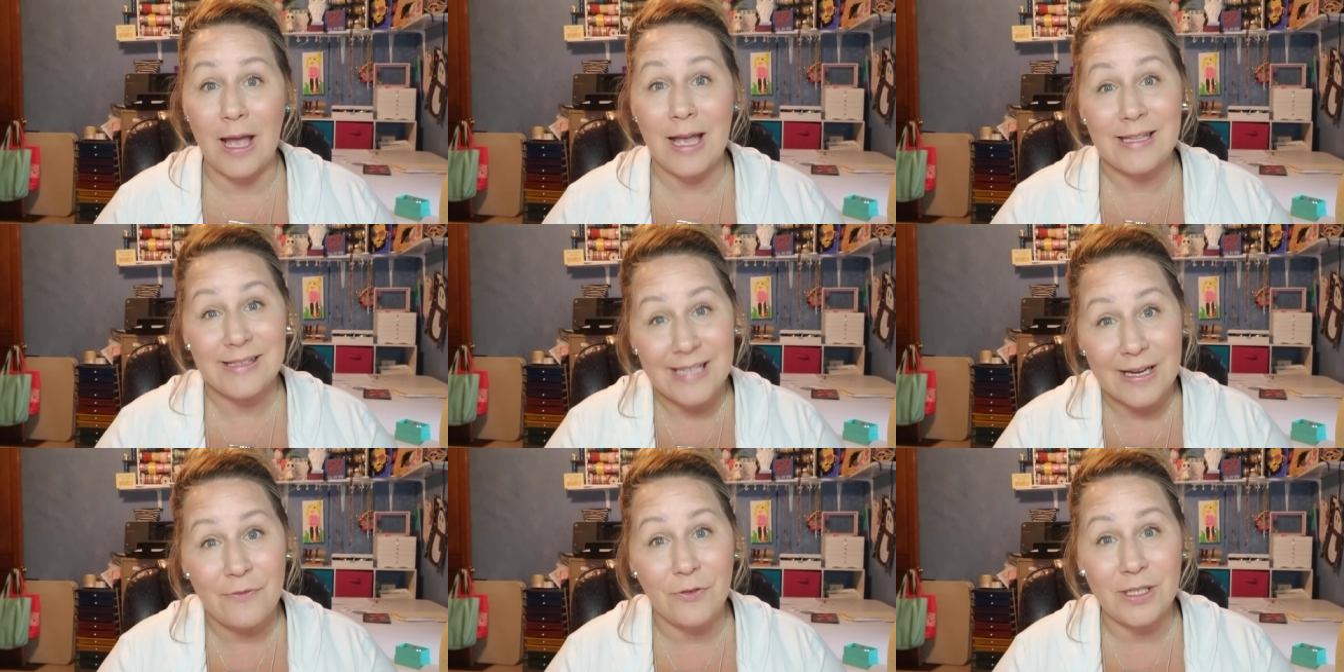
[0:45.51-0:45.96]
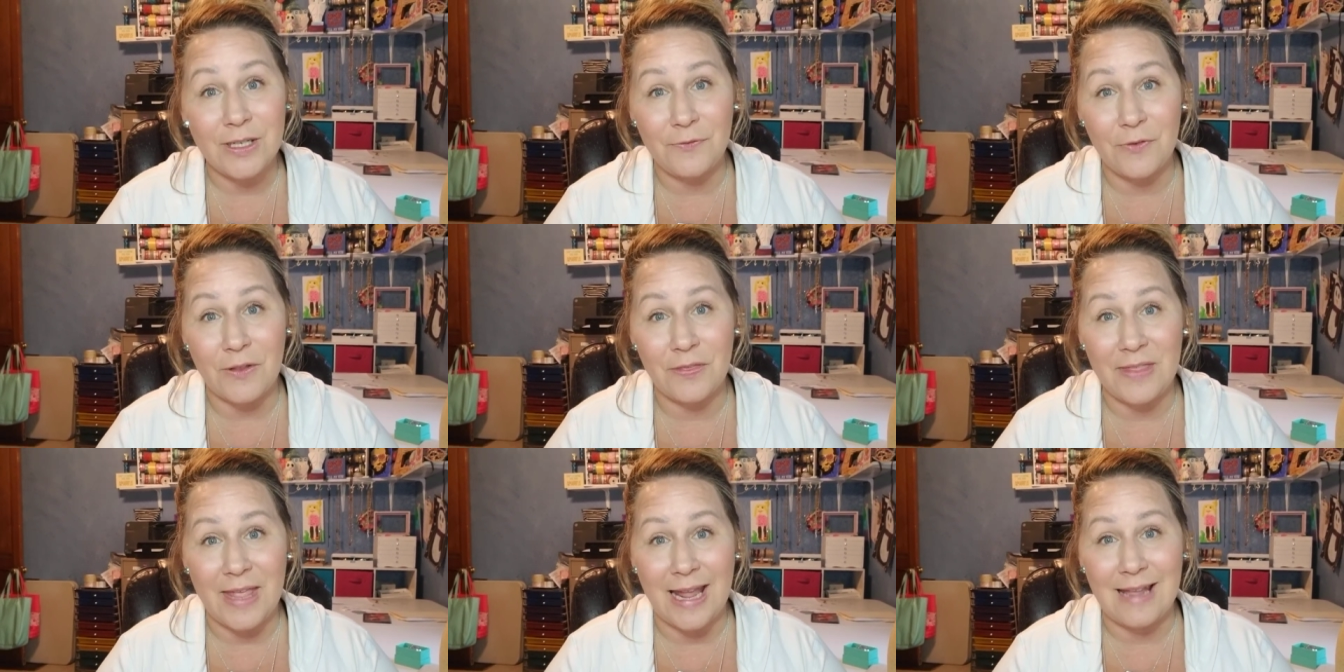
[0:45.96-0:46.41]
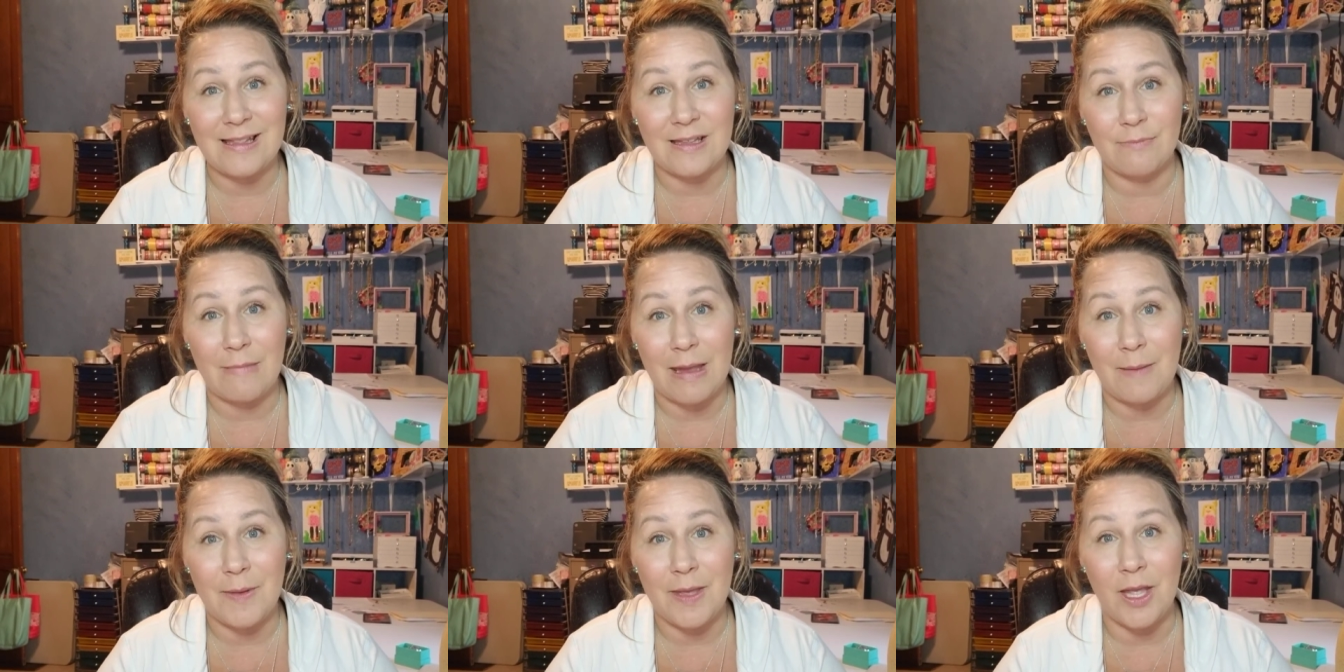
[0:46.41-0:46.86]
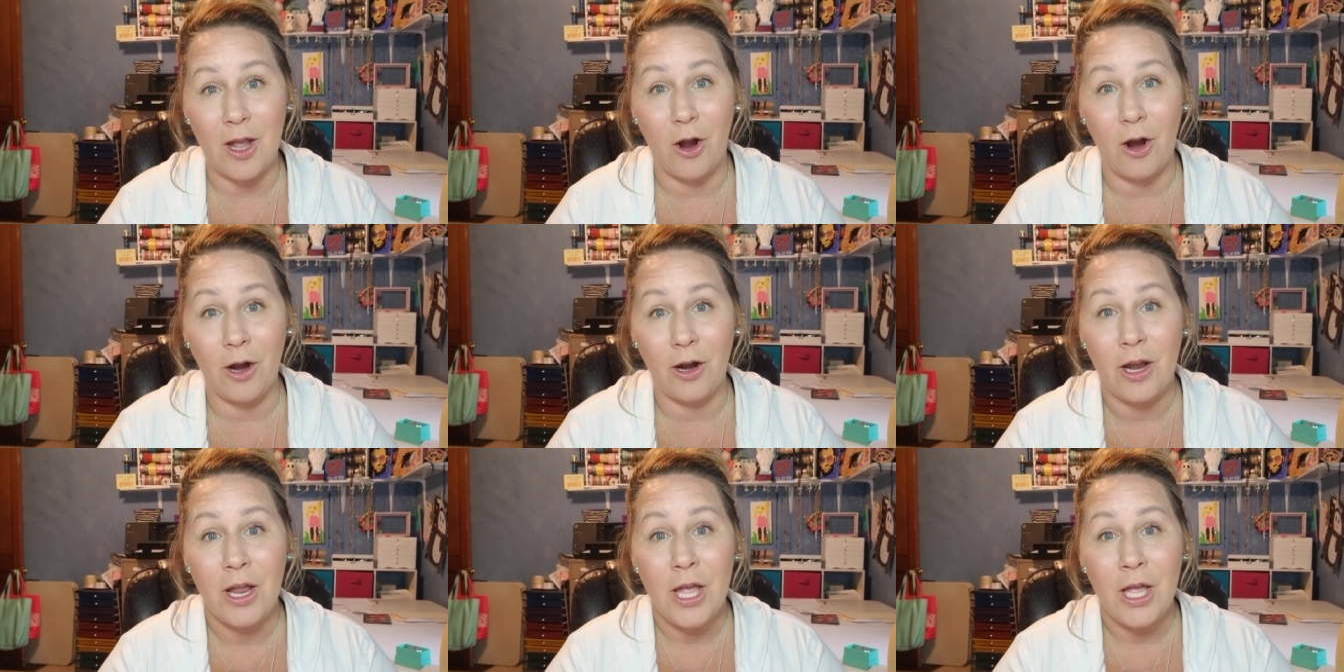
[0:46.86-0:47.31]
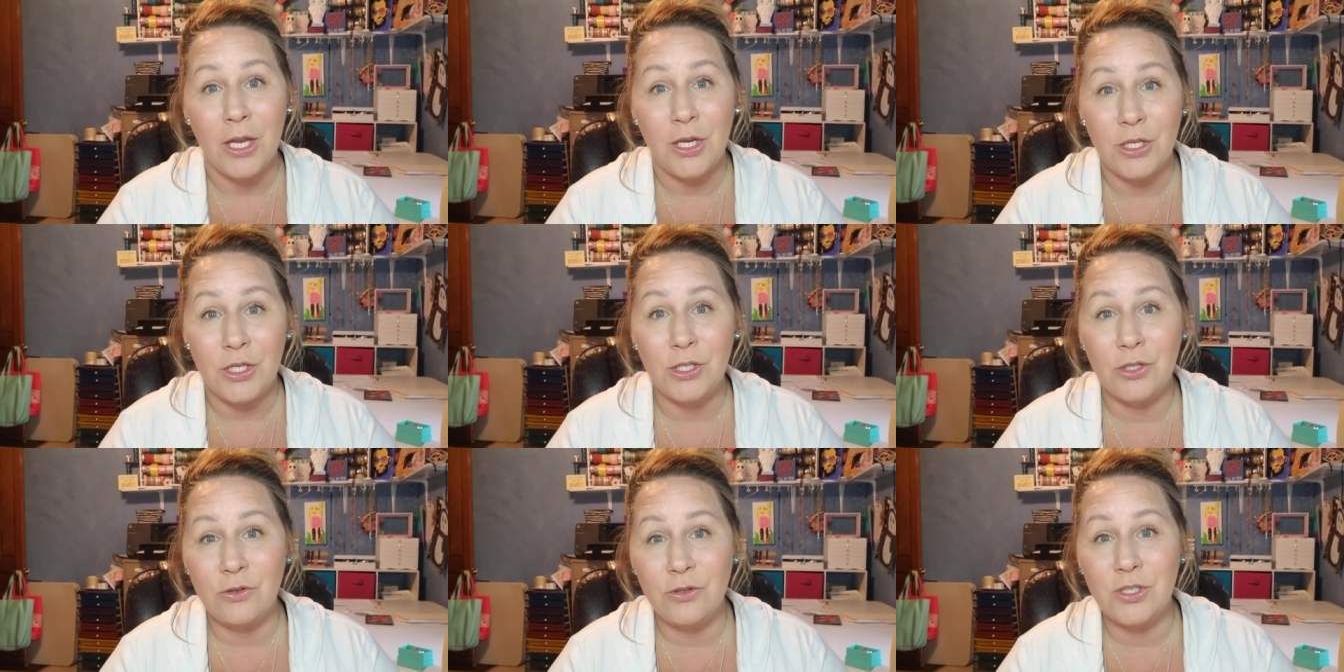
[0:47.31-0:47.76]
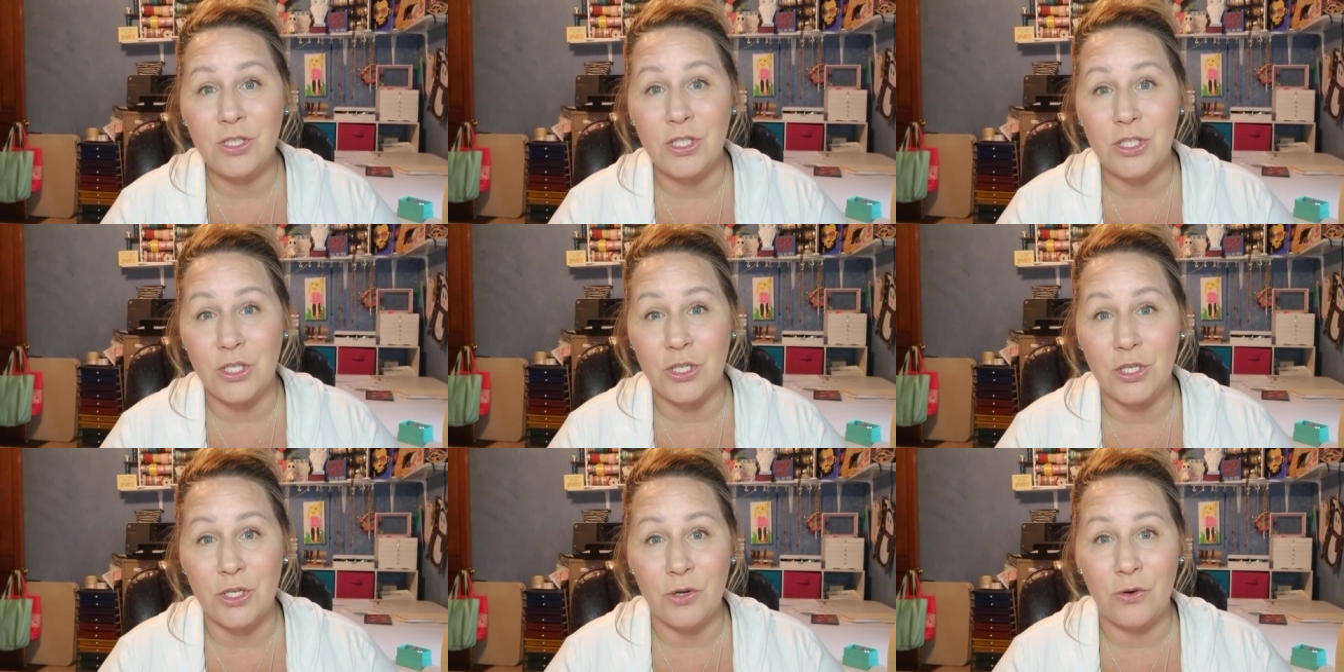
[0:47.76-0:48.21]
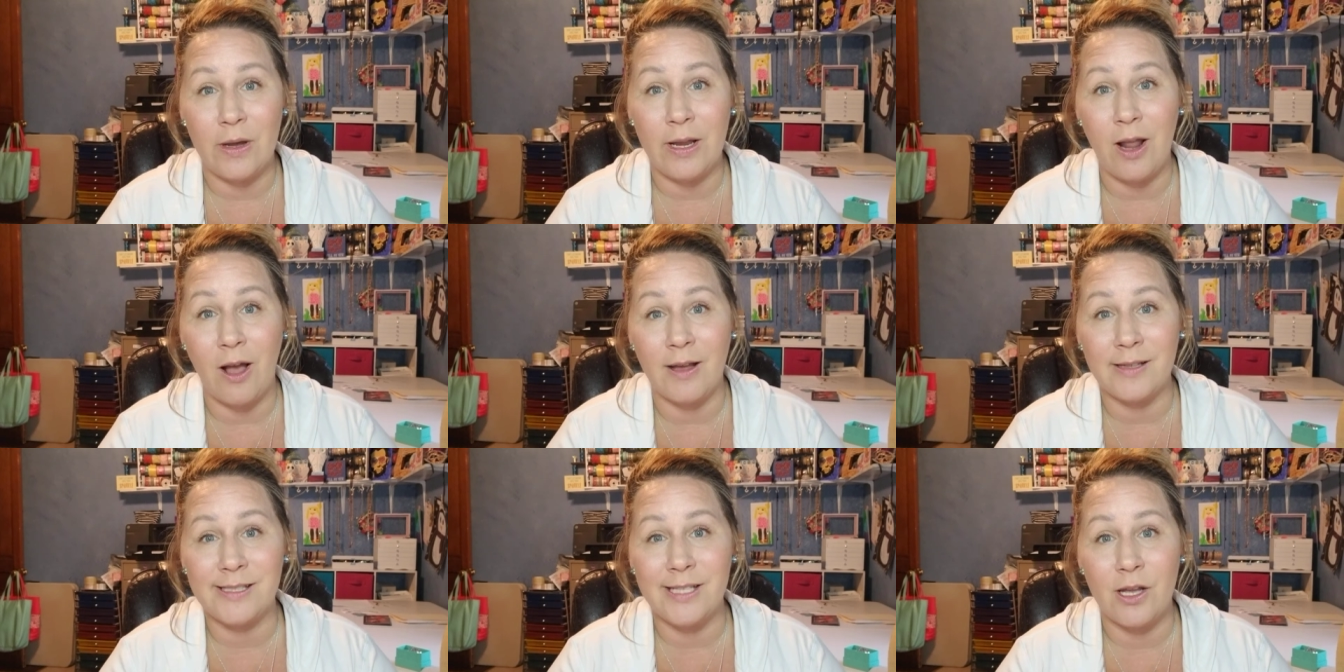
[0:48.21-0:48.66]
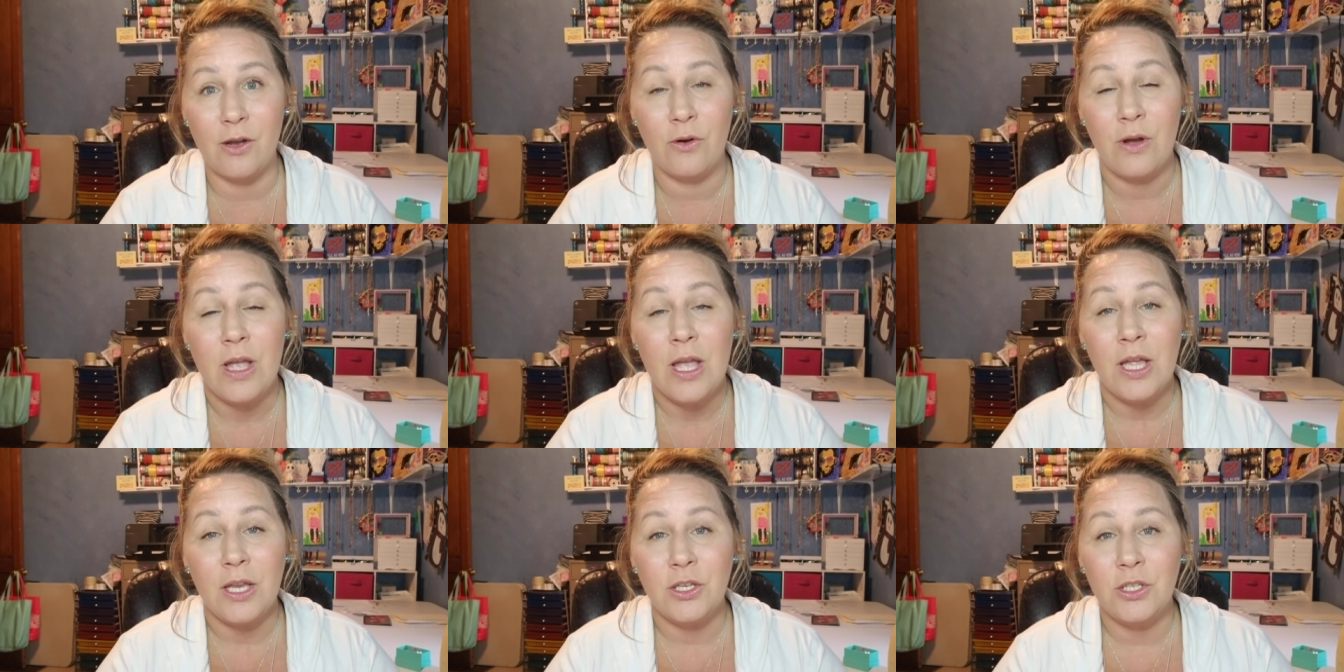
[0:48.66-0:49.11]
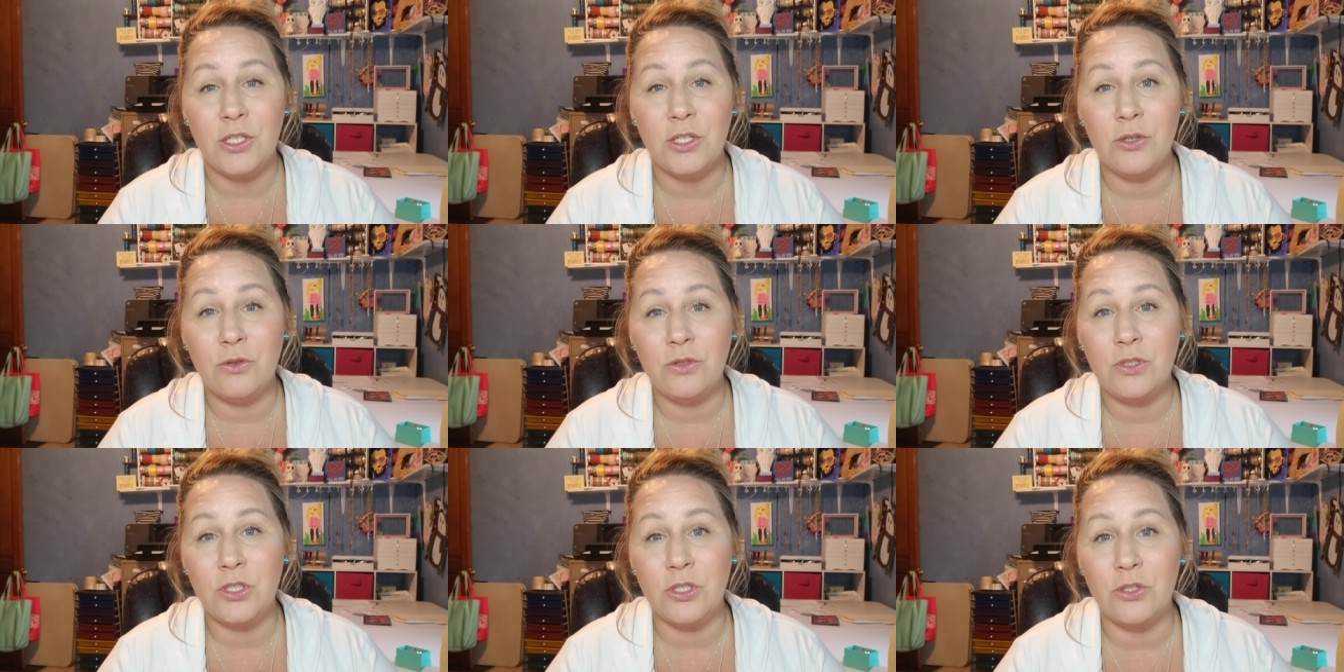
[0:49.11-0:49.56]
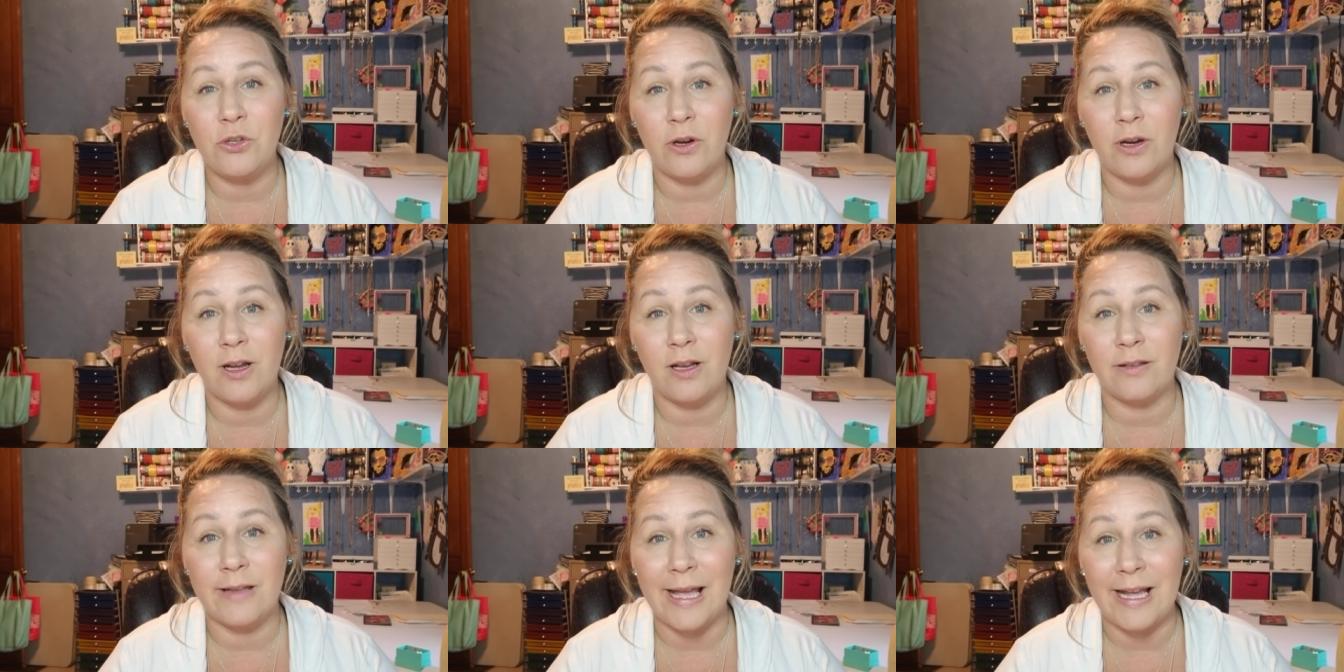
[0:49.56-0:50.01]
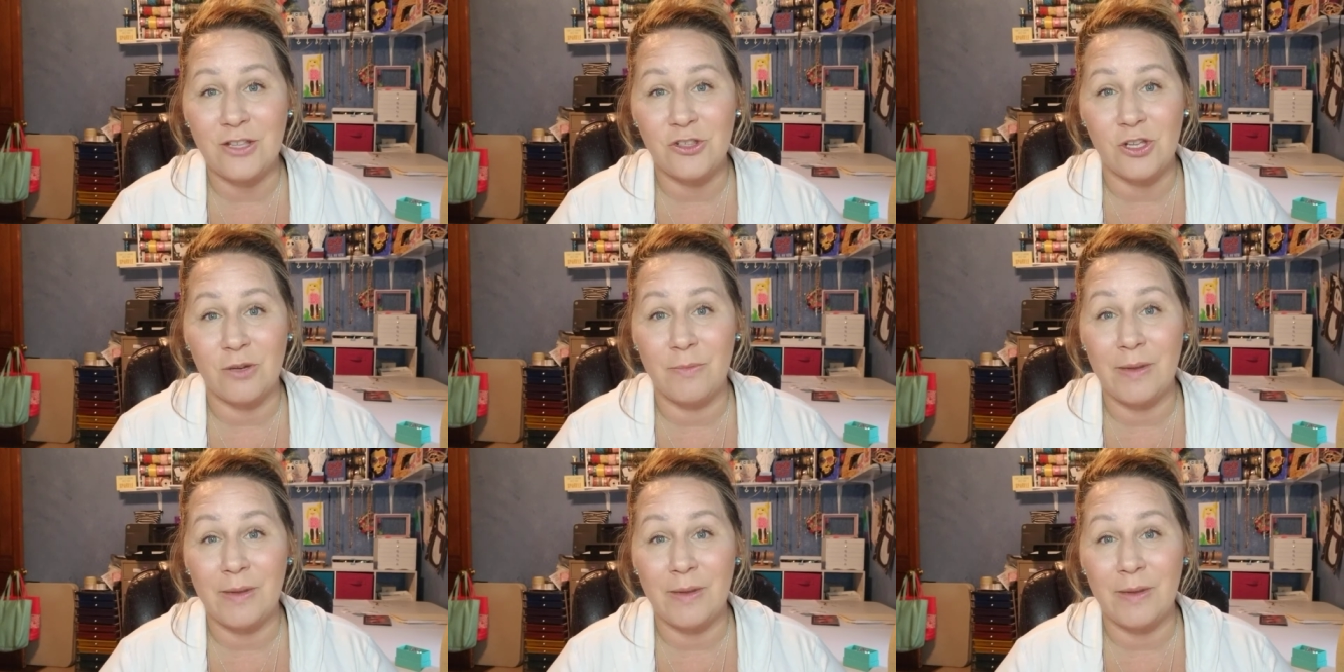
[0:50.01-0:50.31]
several different things that maybe are new to you and also new to your collection,